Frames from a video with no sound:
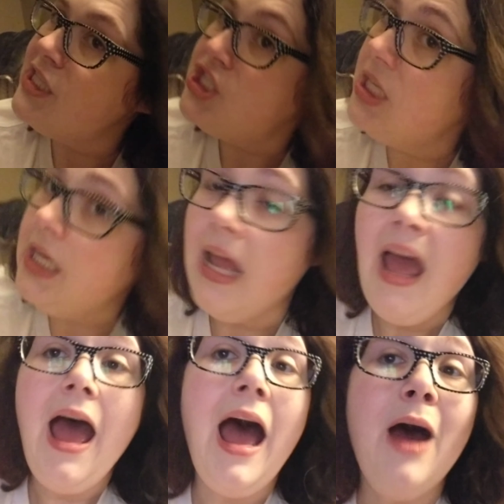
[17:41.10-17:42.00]
that shit
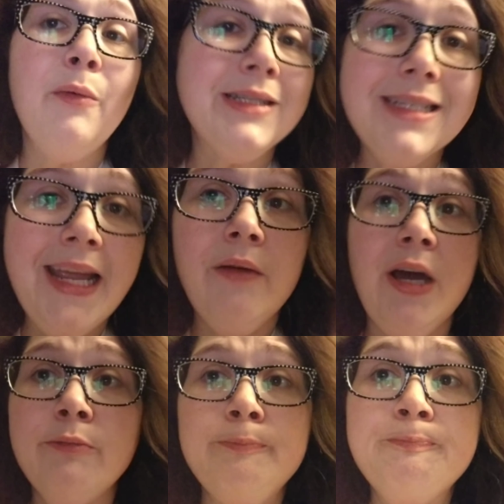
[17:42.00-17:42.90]
I went to town
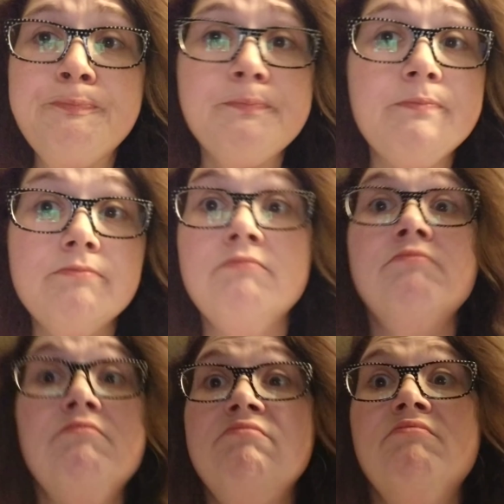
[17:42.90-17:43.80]
on.
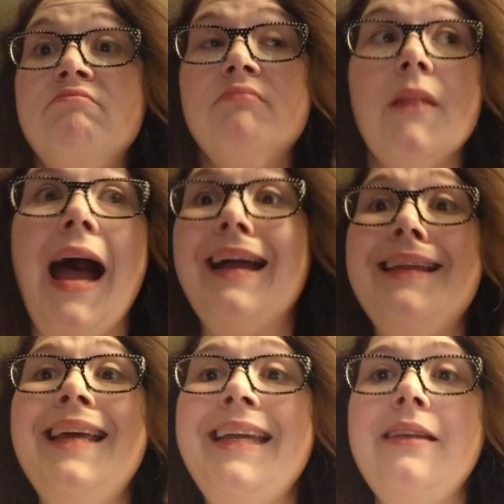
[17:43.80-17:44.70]
I
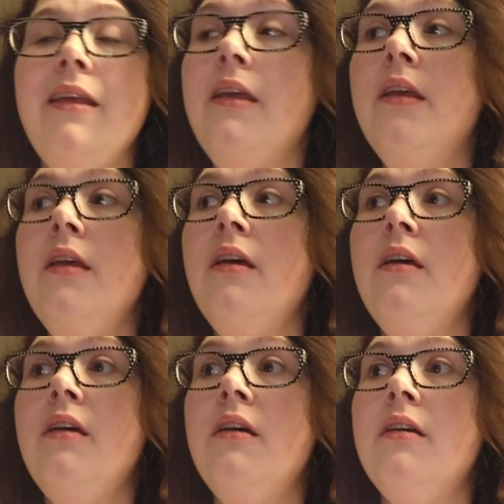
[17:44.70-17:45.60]
can eat
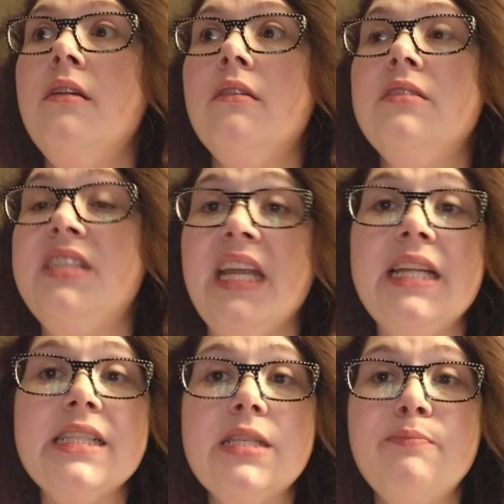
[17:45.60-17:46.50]

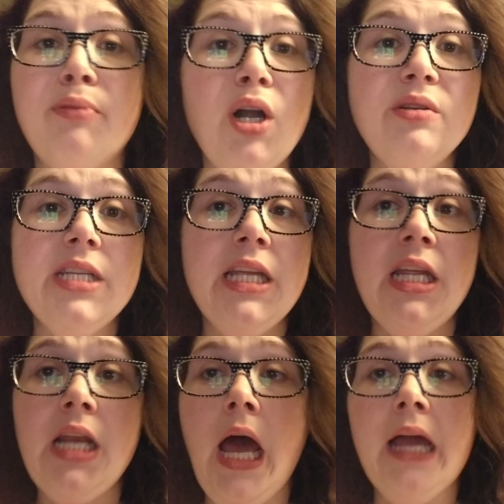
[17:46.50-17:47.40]
dense
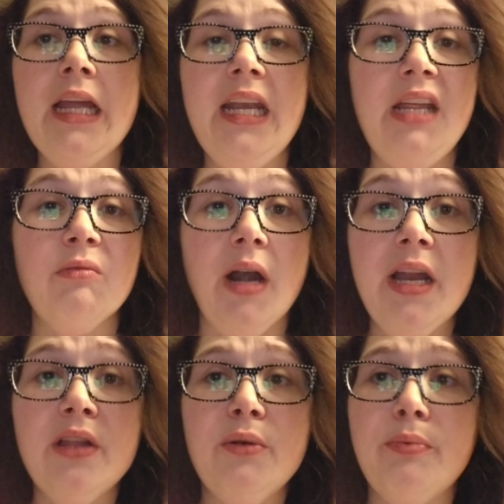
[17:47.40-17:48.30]
protein, I can eat
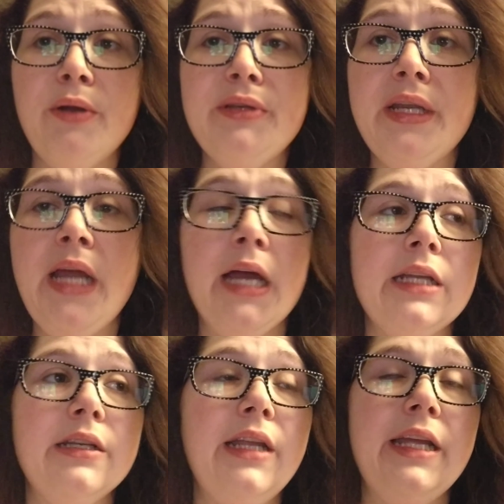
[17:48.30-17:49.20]
regular protein, I
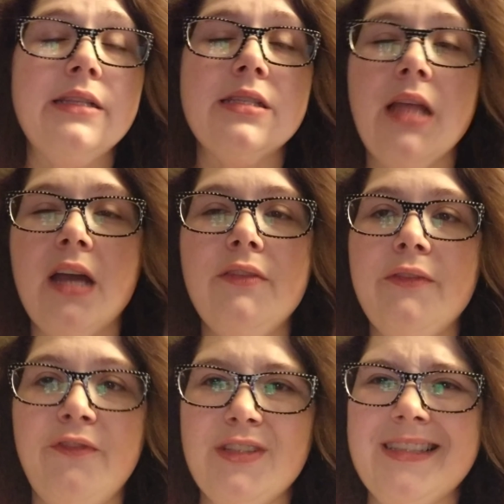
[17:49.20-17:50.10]
can eat slider,
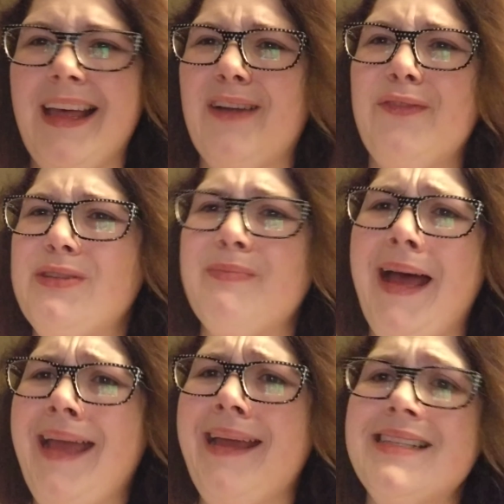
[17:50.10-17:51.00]
slider foods,
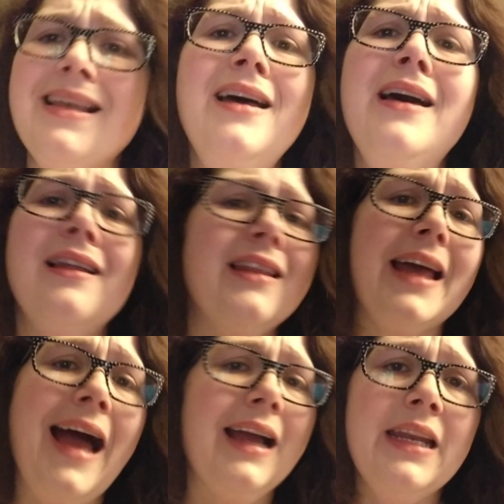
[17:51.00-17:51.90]
my ass.
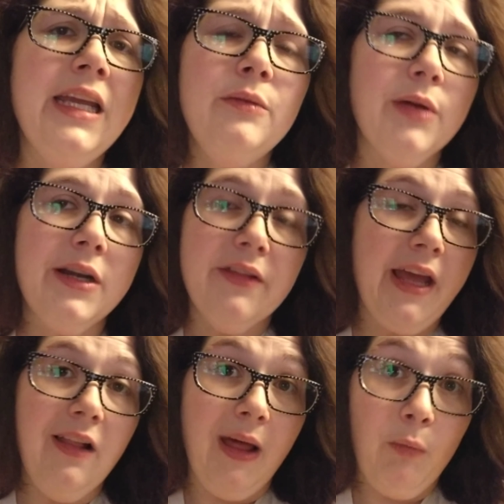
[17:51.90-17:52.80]
Like, I can eat whatever the
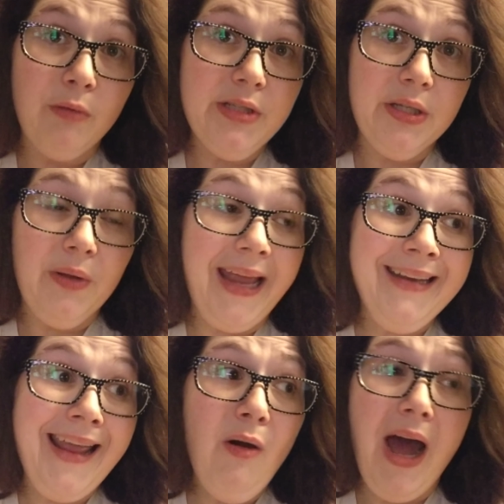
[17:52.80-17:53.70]
hell I want to.
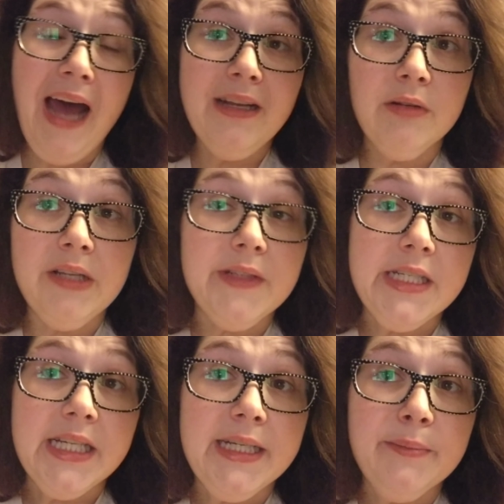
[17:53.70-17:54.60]
And now I don't even
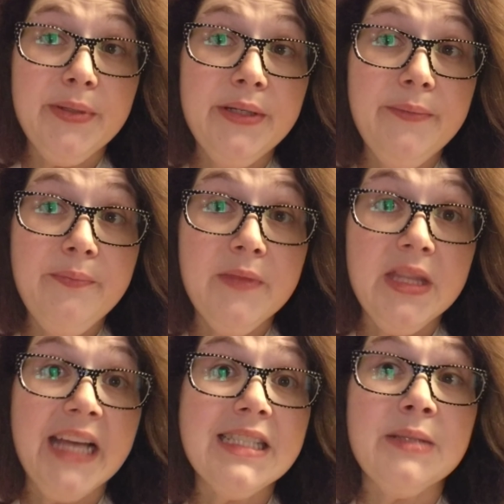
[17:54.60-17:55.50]
dump.
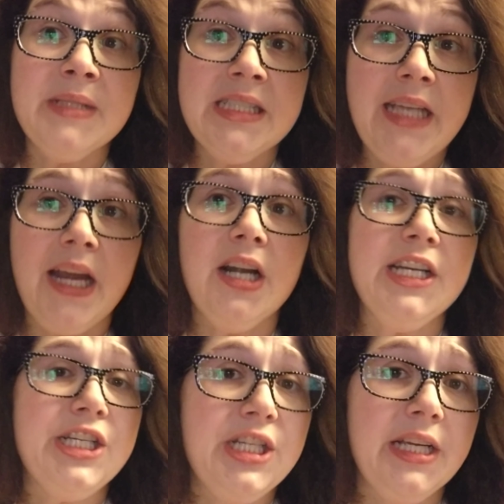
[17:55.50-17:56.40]
That's some
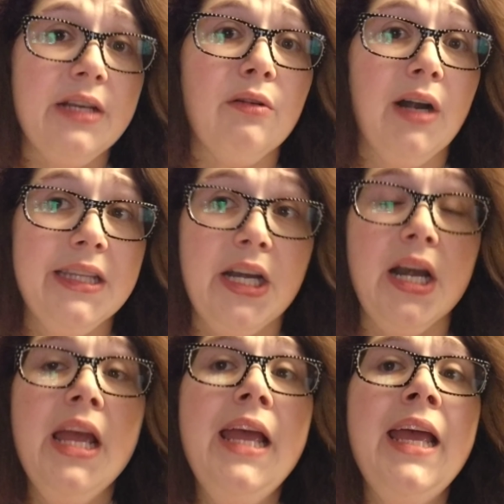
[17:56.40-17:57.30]
scary shit right
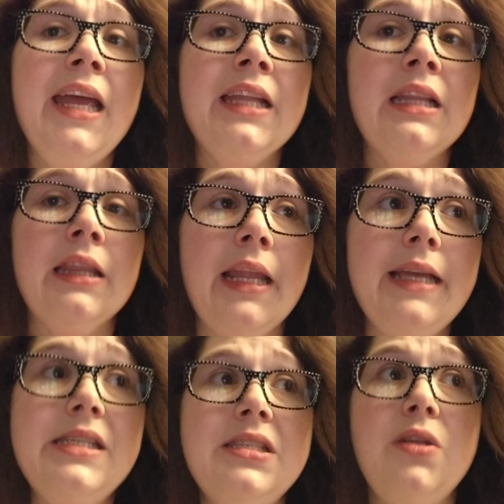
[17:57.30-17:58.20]
there. At
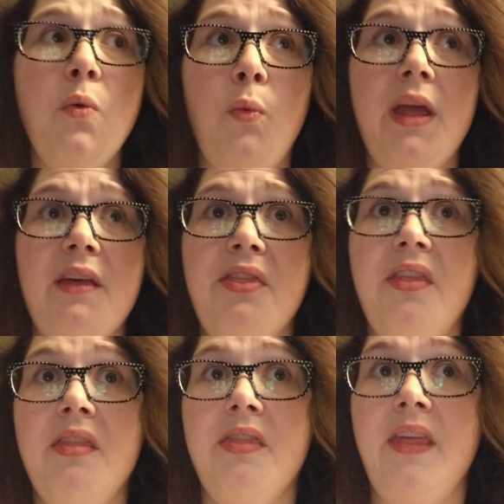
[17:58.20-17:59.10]
least with
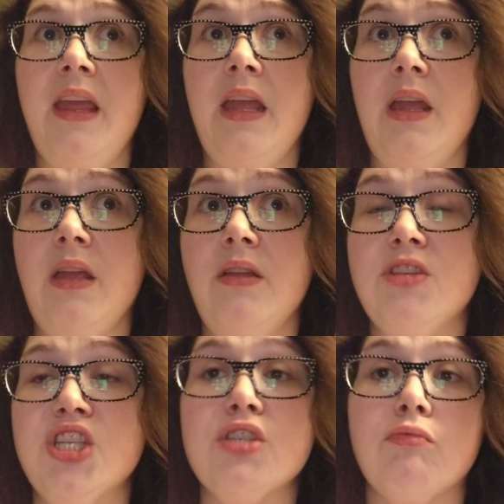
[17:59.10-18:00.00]
the
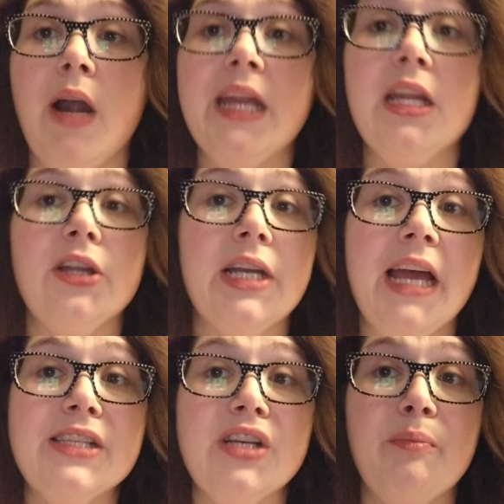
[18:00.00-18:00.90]
just regular
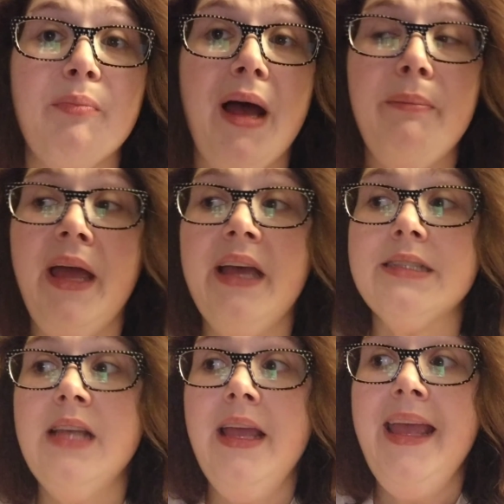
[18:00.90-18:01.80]
gastric bypass,